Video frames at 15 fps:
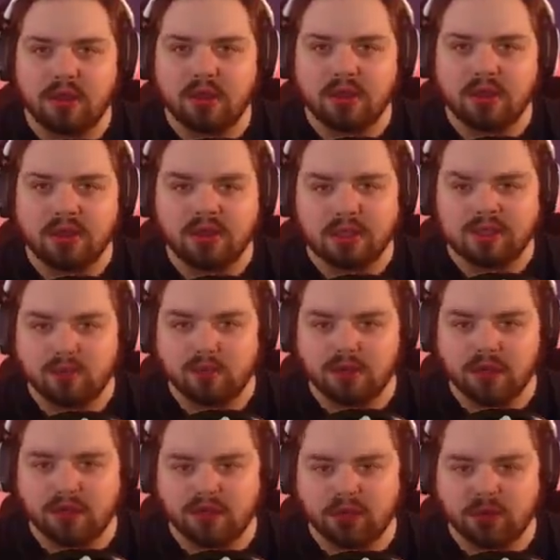This is
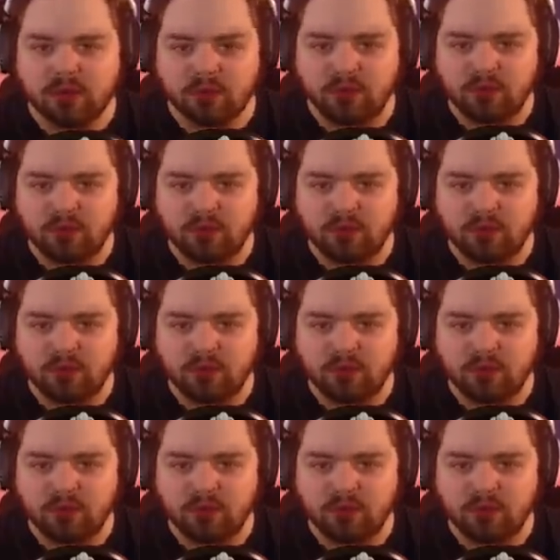really cool.